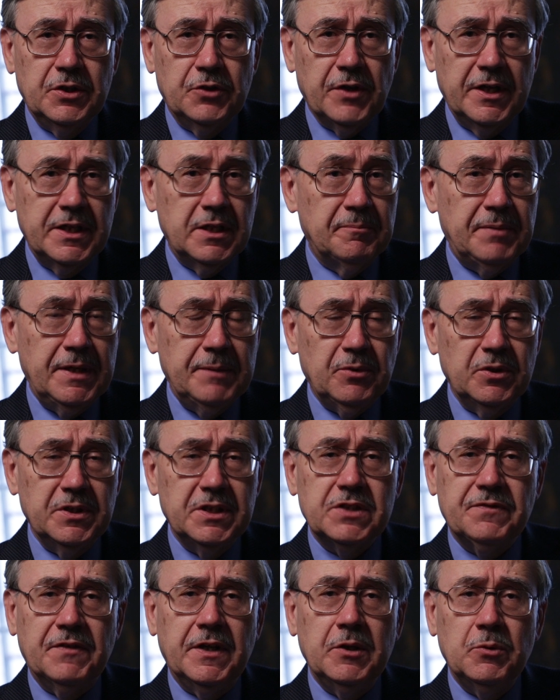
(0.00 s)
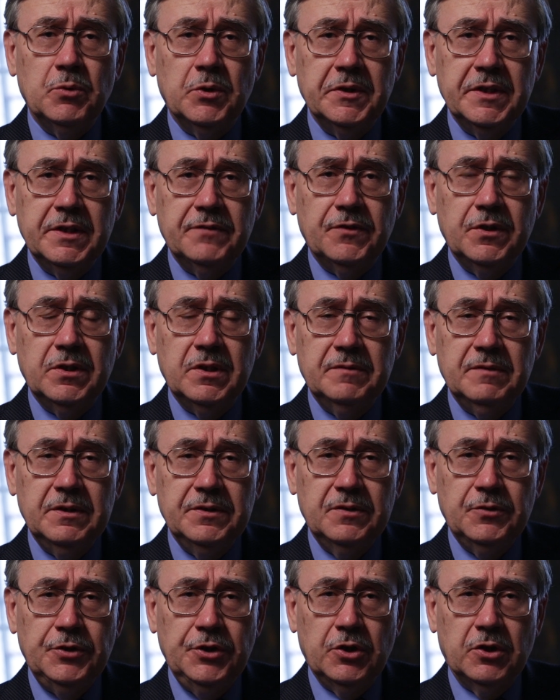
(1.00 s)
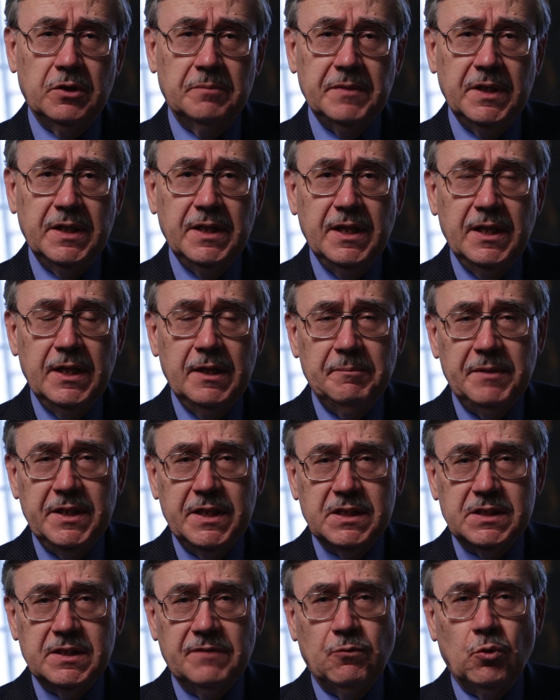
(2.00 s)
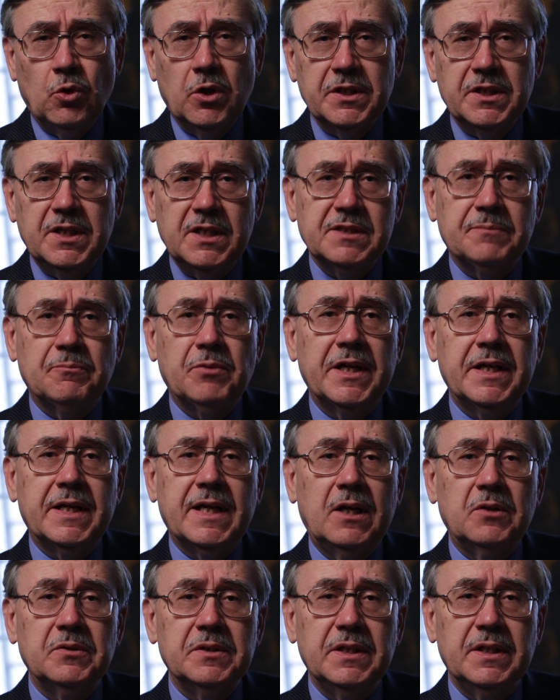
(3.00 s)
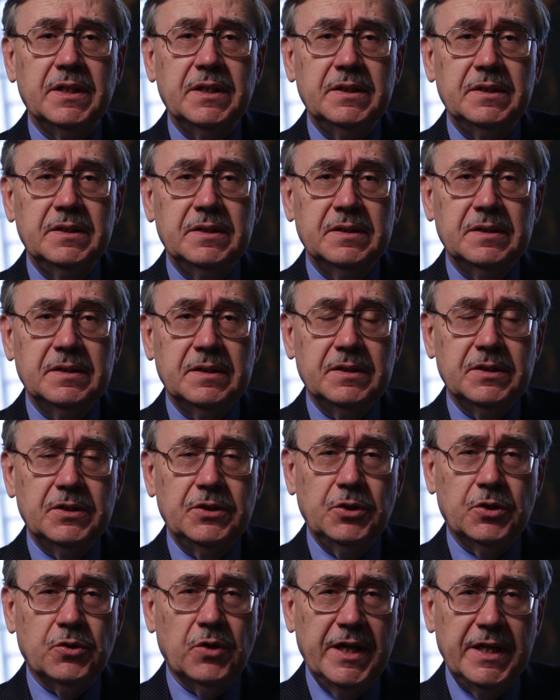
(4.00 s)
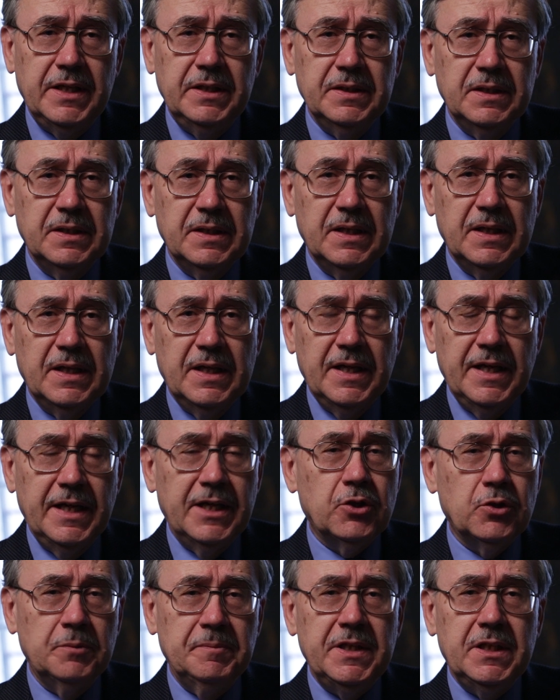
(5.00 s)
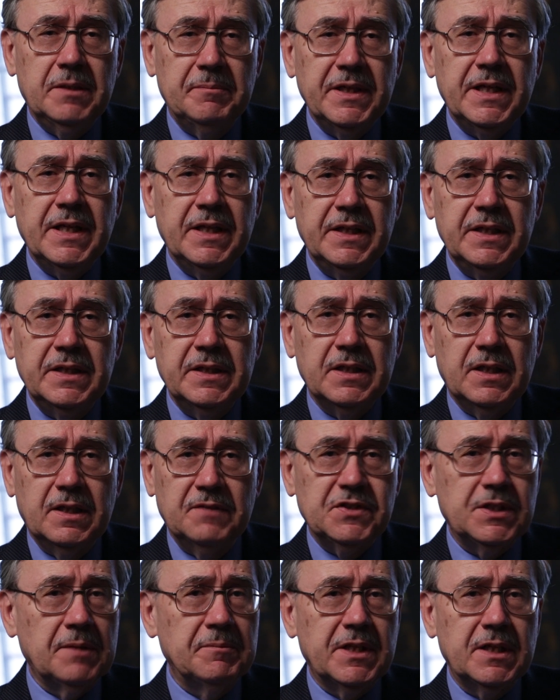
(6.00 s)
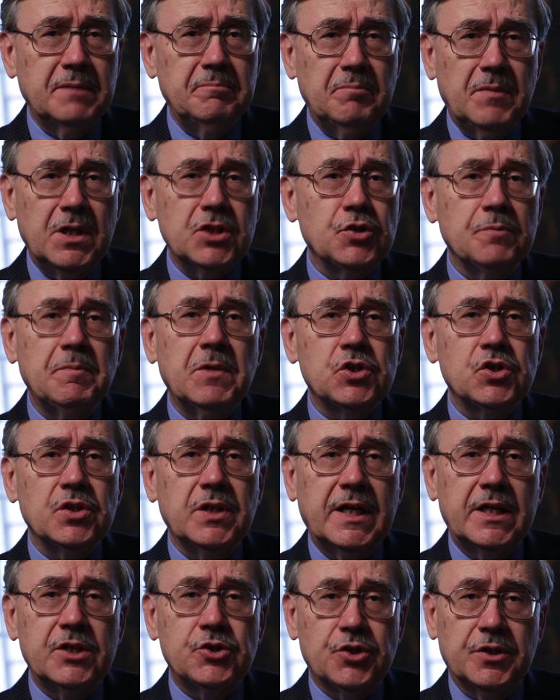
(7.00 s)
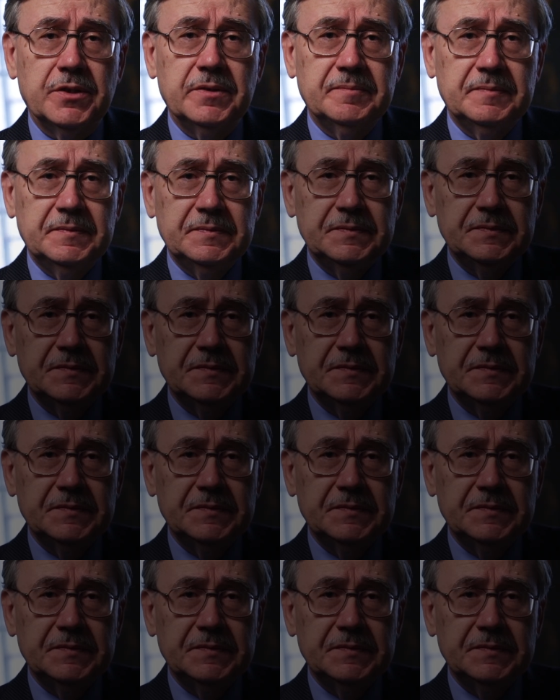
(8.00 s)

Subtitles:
Ukrainian people, and it's very worrying for Europe. Because if war does break out in Ukraine, it could be the beginning of something much, much larger.